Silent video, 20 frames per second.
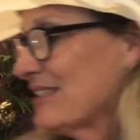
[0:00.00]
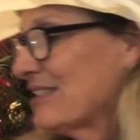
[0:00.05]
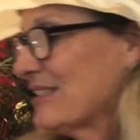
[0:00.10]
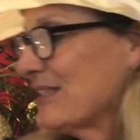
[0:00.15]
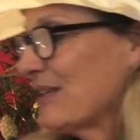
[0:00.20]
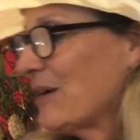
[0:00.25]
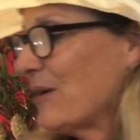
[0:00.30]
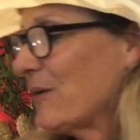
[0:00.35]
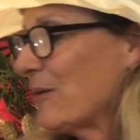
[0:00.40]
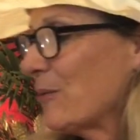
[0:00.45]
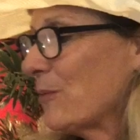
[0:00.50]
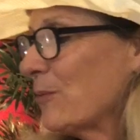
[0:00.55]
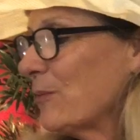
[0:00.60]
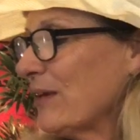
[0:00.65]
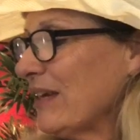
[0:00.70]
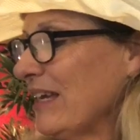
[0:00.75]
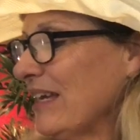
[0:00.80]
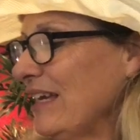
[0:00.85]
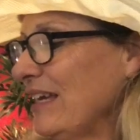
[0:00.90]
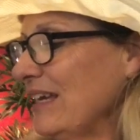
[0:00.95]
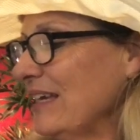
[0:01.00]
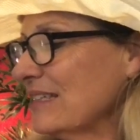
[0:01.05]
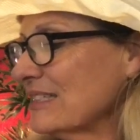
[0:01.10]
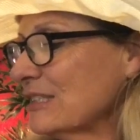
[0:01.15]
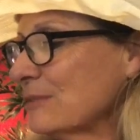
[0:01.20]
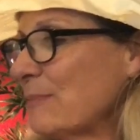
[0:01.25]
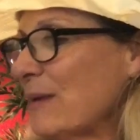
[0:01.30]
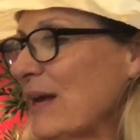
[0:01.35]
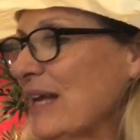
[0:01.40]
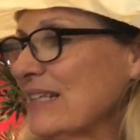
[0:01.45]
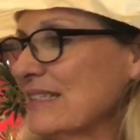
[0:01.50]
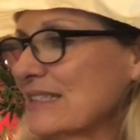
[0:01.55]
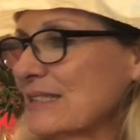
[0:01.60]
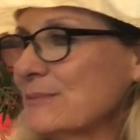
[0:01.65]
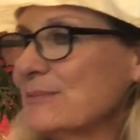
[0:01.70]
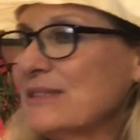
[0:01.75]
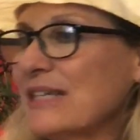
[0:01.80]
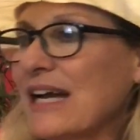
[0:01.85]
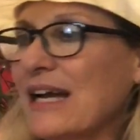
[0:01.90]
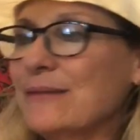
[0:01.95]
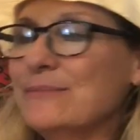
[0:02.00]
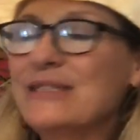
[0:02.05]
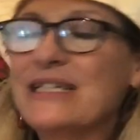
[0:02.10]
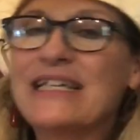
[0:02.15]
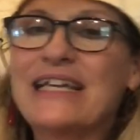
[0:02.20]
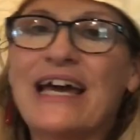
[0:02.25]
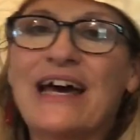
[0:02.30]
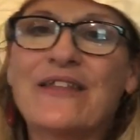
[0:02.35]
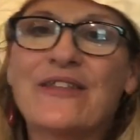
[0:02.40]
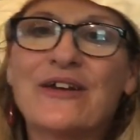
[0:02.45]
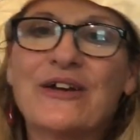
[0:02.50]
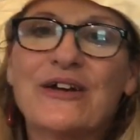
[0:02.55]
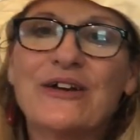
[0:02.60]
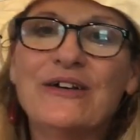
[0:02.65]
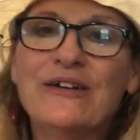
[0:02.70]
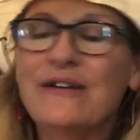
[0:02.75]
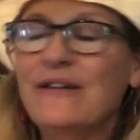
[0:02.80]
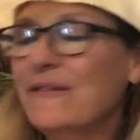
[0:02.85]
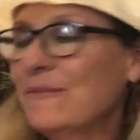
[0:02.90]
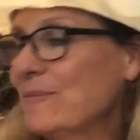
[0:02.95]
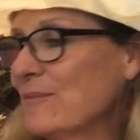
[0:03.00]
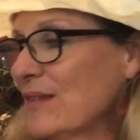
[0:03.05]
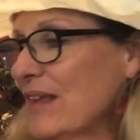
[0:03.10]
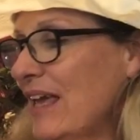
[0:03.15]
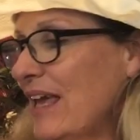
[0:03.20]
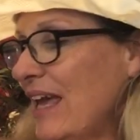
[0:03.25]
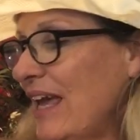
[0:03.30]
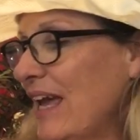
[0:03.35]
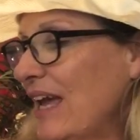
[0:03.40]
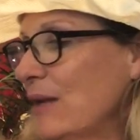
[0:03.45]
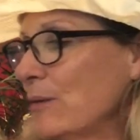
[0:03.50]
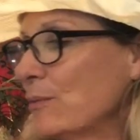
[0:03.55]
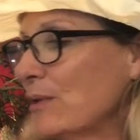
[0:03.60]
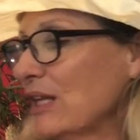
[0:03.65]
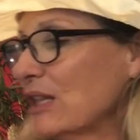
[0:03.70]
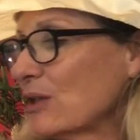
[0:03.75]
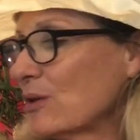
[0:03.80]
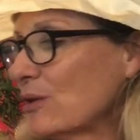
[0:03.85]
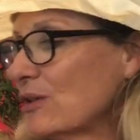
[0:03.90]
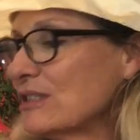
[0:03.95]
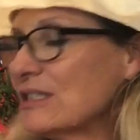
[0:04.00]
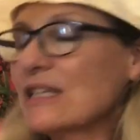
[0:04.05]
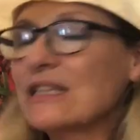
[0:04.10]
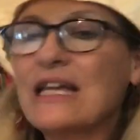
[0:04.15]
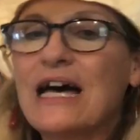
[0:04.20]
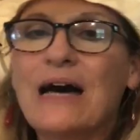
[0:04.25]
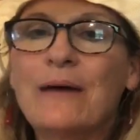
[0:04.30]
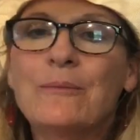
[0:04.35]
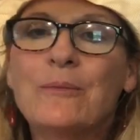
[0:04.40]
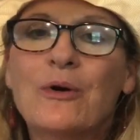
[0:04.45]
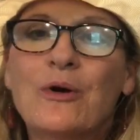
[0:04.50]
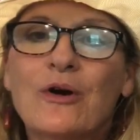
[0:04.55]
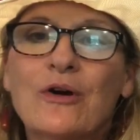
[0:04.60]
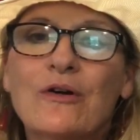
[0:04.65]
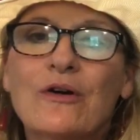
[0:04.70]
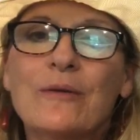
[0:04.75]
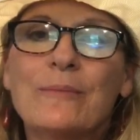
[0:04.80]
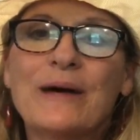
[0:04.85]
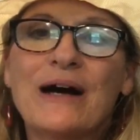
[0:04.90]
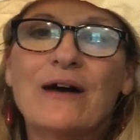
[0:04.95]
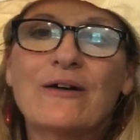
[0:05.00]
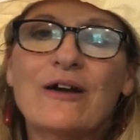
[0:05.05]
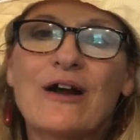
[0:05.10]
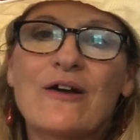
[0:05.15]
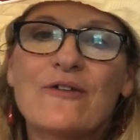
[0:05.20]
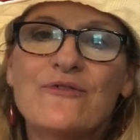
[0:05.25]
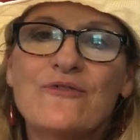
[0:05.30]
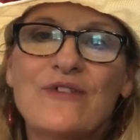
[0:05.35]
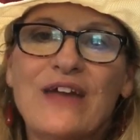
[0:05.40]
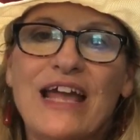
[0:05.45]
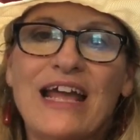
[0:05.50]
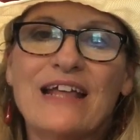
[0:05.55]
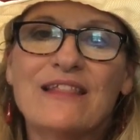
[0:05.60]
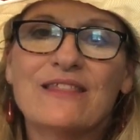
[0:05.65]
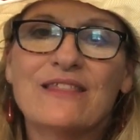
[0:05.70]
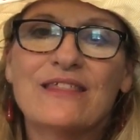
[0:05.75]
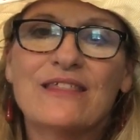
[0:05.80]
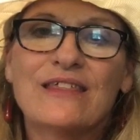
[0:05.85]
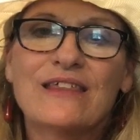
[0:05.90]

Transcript: So we spent some time together and we learned a lot more about our faith.